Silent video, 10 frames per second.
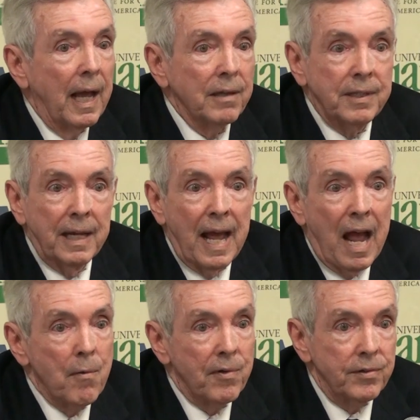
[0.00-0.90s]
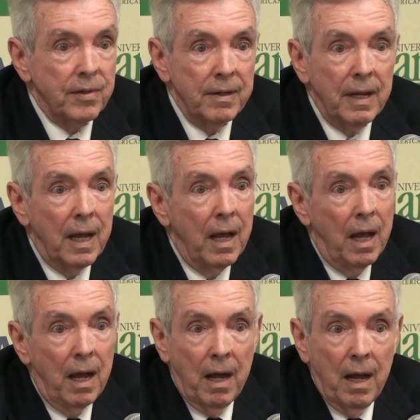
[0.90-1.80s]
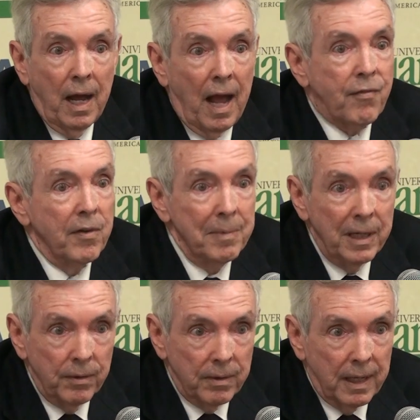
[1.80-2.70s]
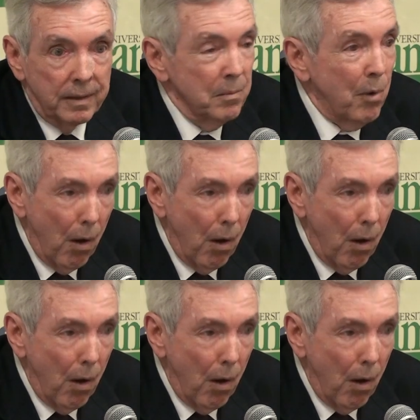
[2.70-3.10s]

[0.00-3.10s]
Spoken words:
as an average in 500,000 at